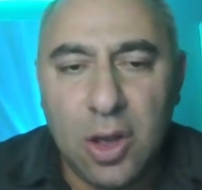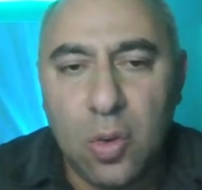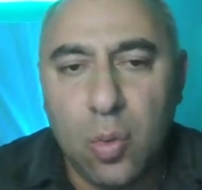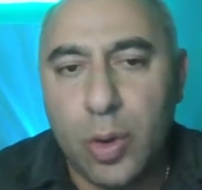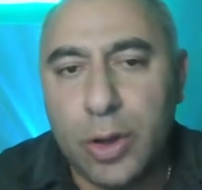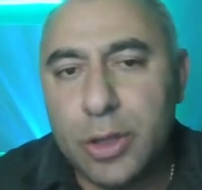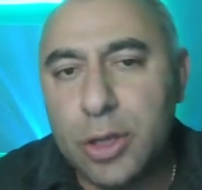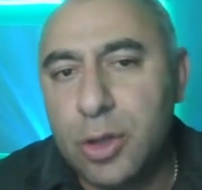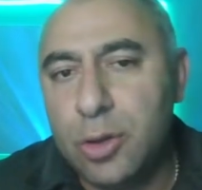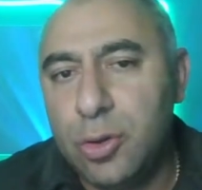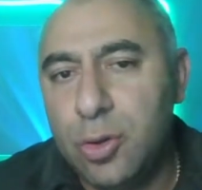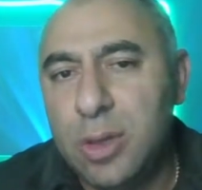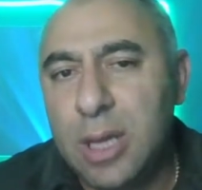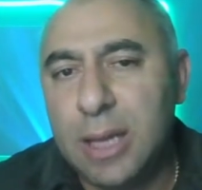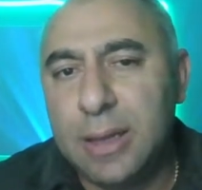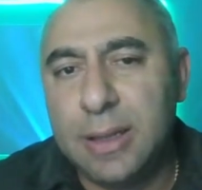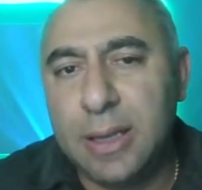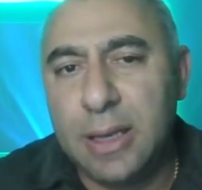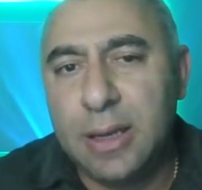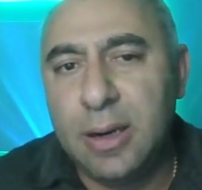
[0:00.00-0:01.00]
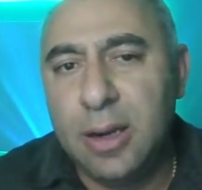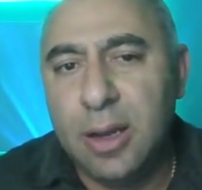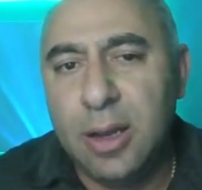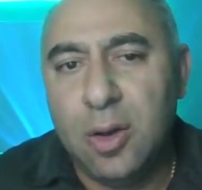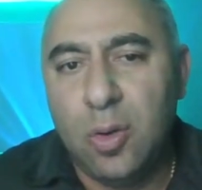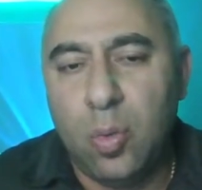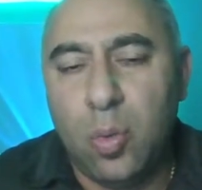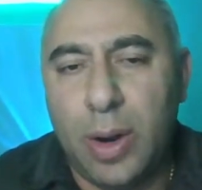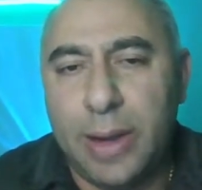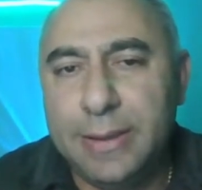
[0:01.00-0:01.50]
When you do that, then
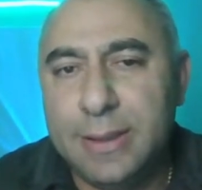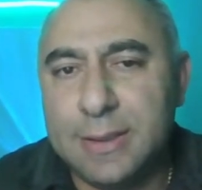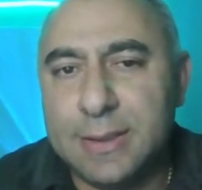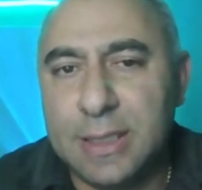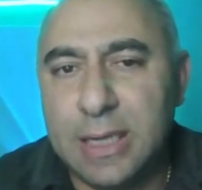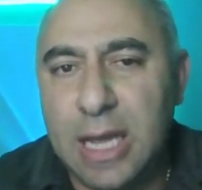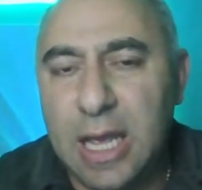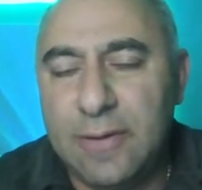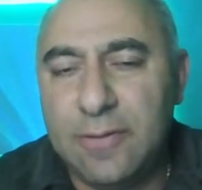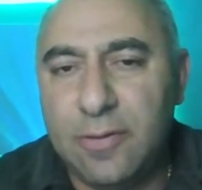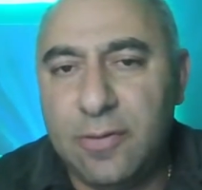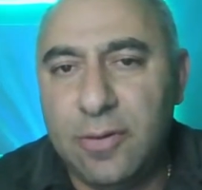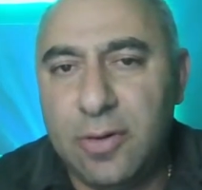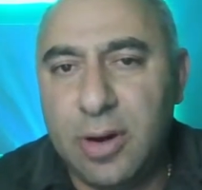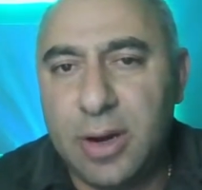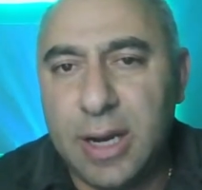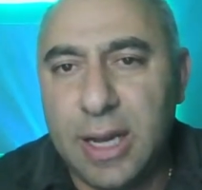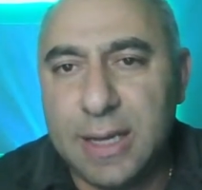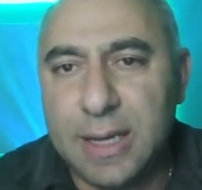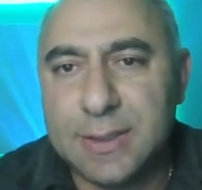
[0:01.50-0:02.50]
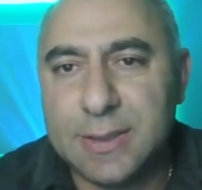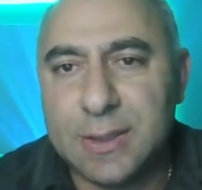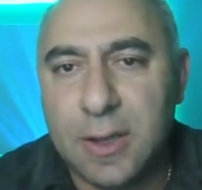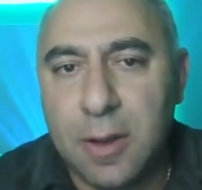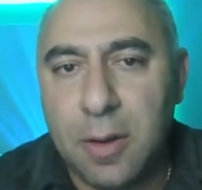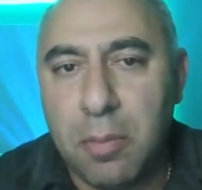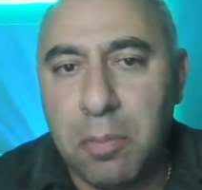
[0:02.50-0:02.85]
white is going to have a very nice